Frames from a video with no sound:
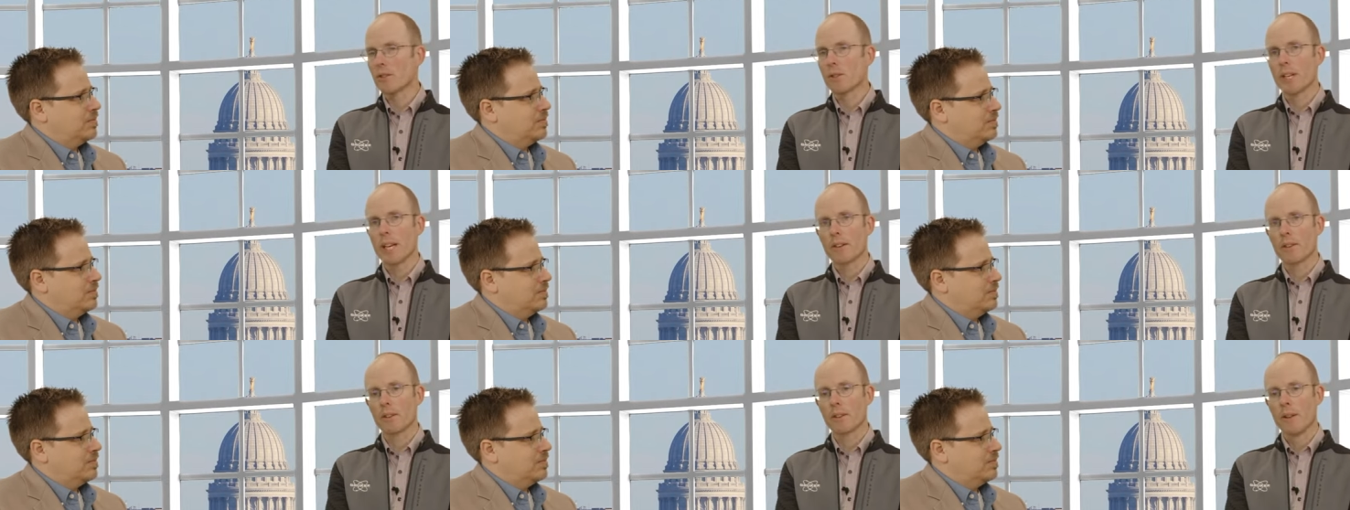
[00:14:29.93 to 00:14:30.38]

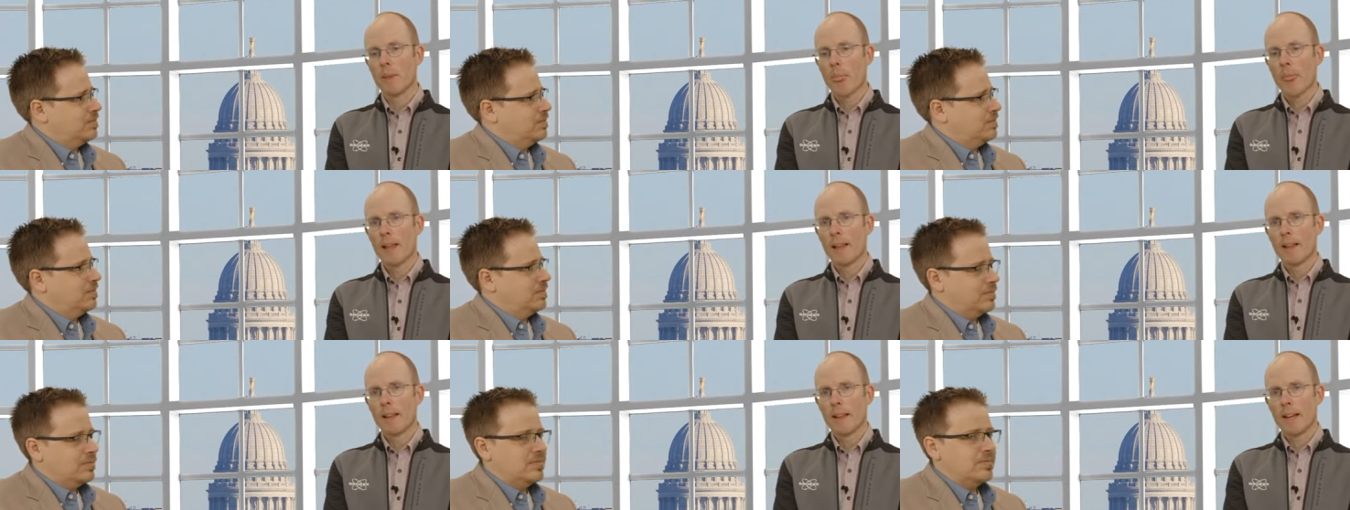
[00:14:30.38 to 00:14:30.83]
Speaker 1: together.
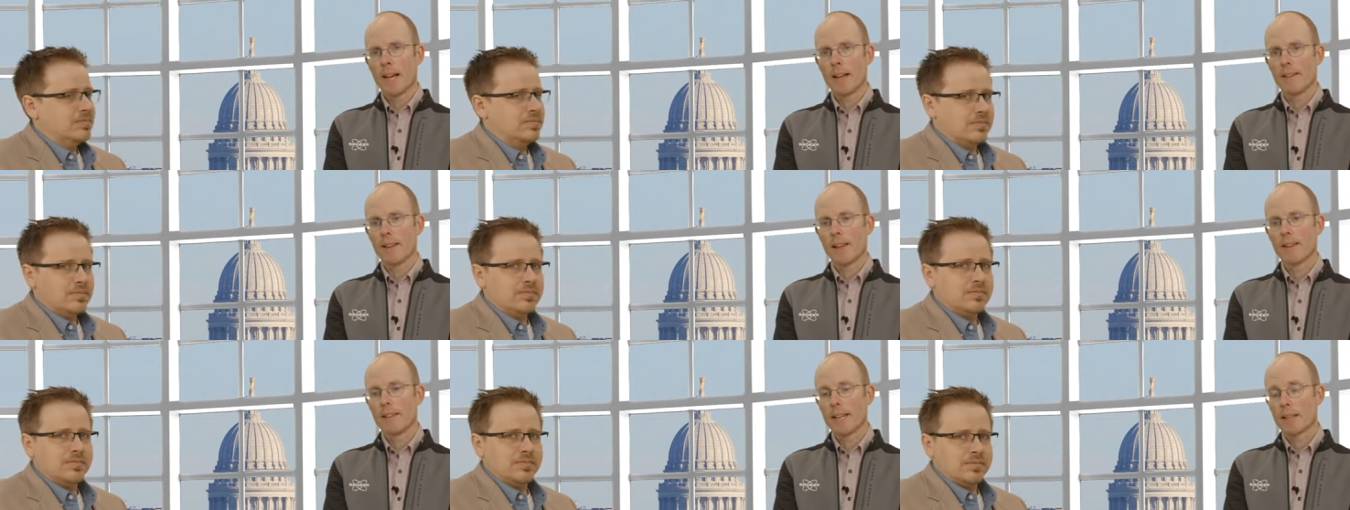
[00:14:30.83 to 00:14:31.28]

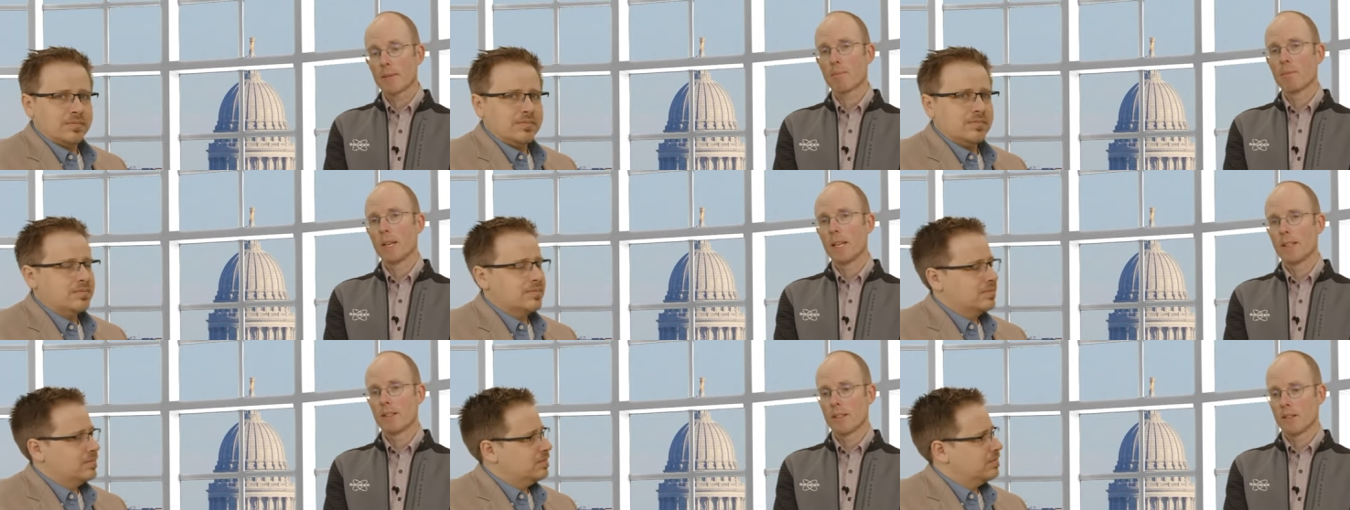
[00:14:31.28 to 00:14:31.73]
And that
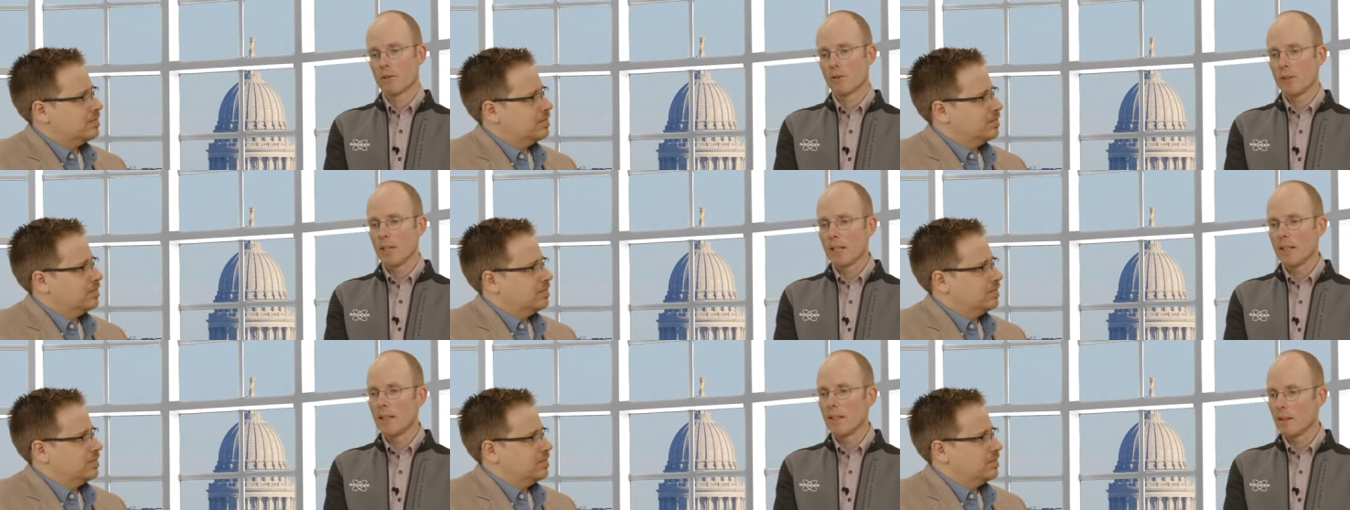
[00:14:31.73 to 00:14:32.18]
makes it
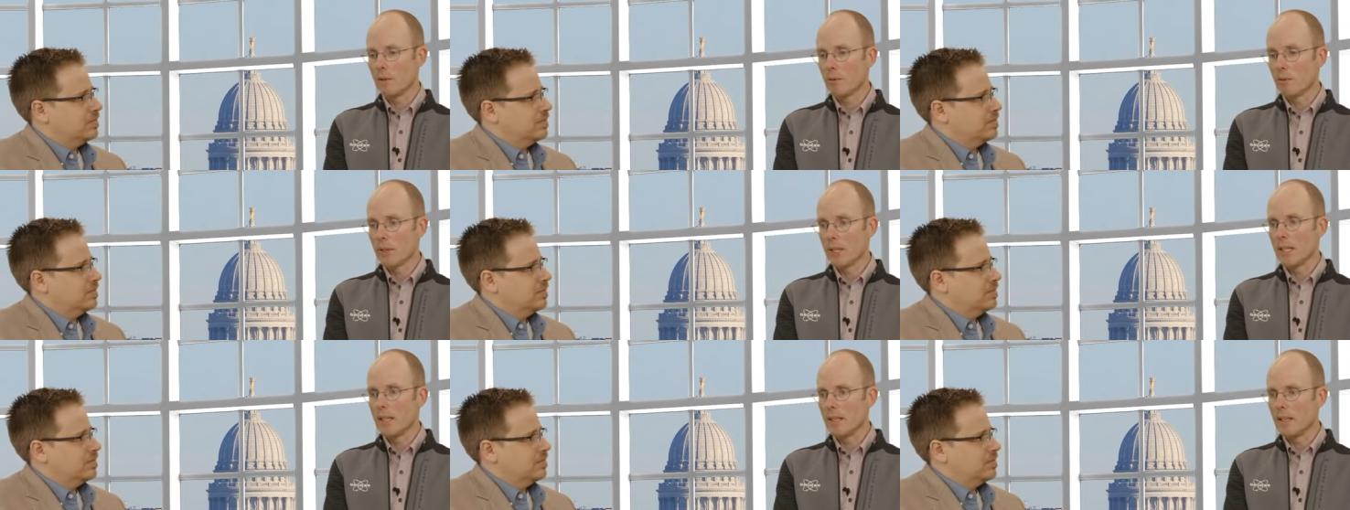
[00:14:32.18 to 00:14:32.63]
really,
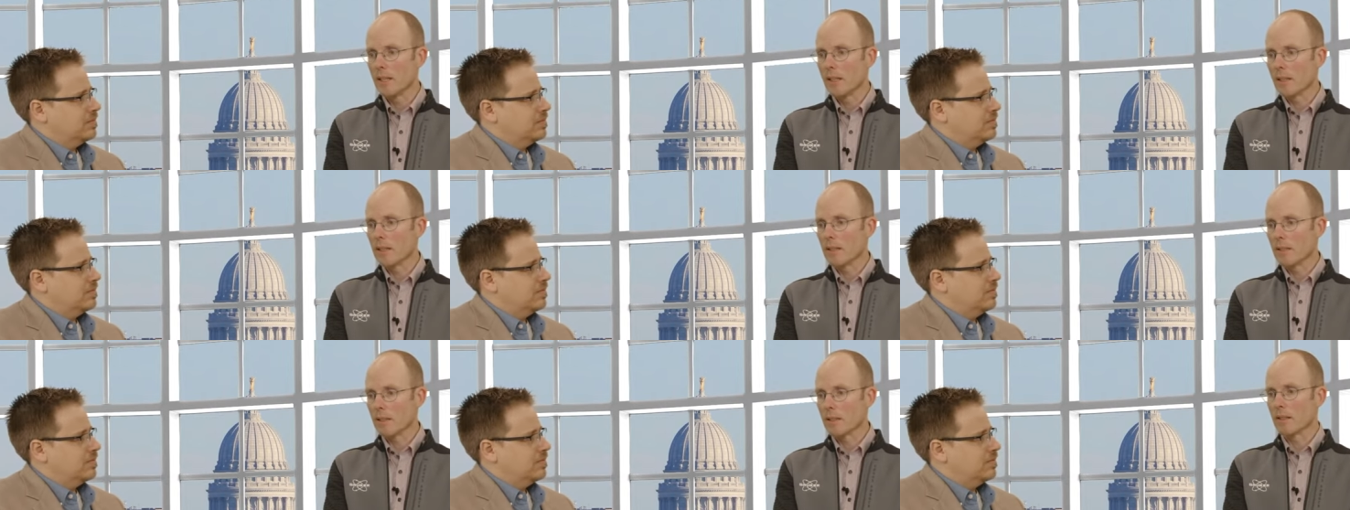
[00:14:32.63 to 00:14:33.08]

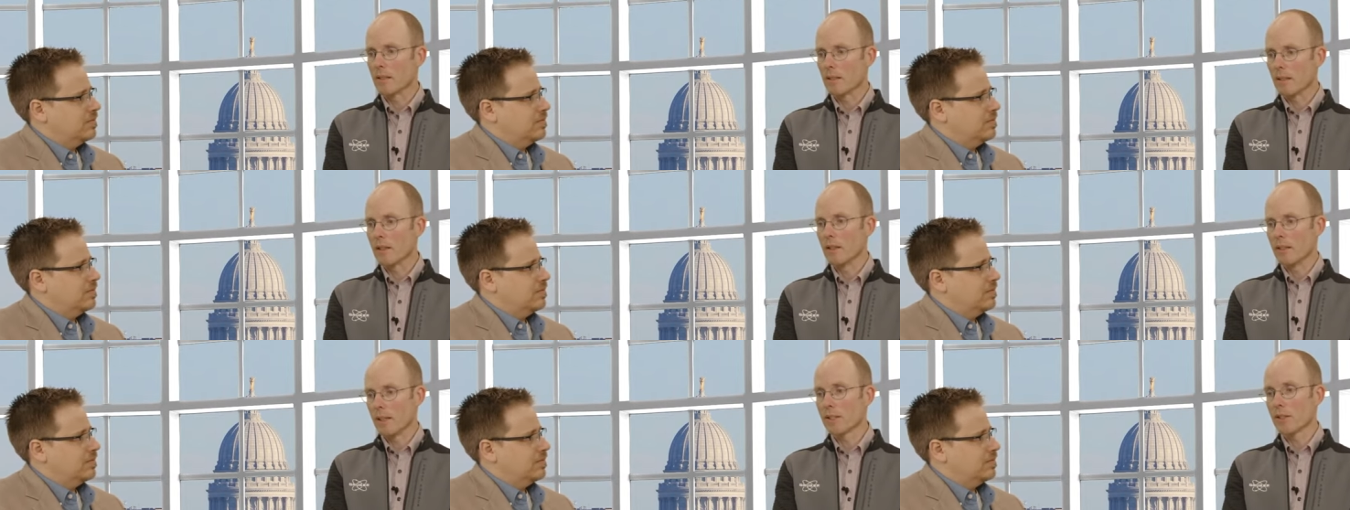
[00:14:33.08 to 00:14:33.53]

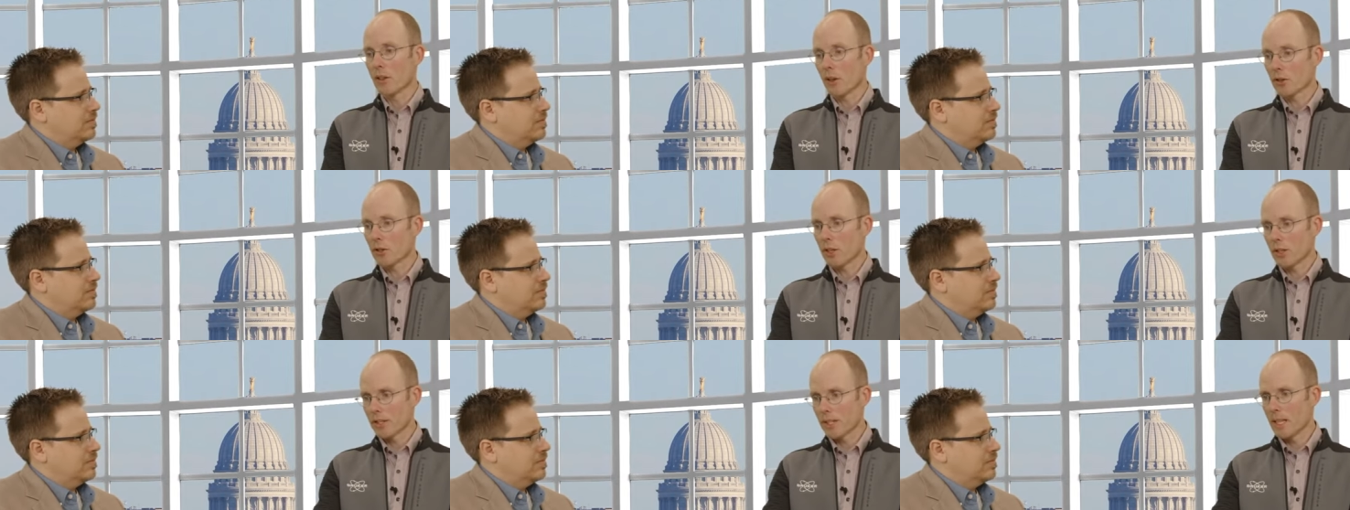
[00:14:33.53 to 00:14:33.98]
it's not
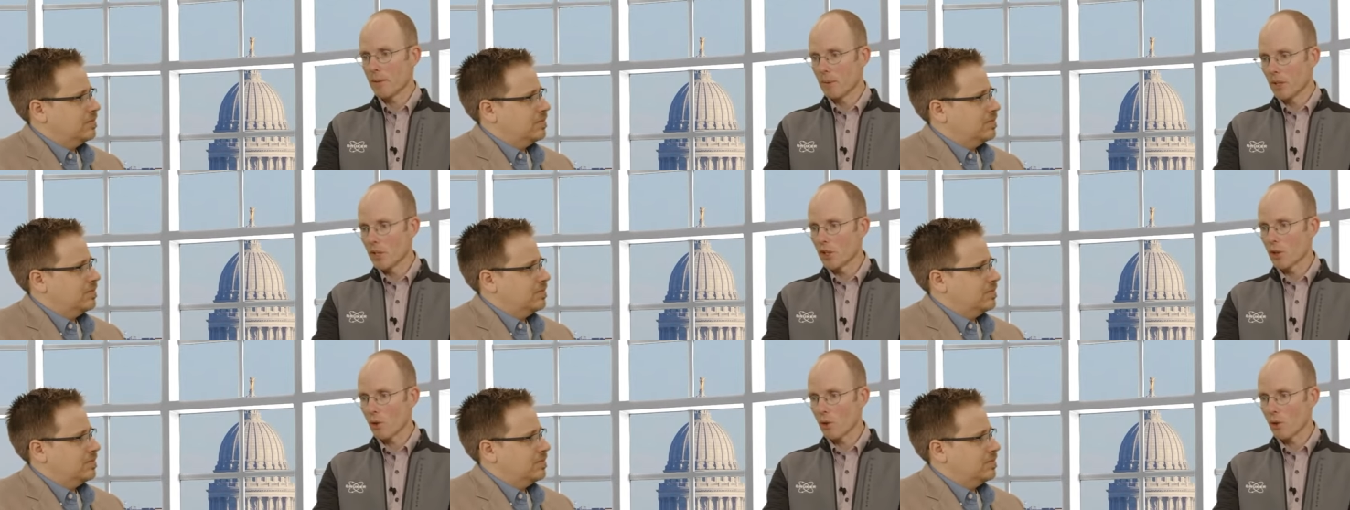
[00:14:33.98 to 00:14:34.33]
just image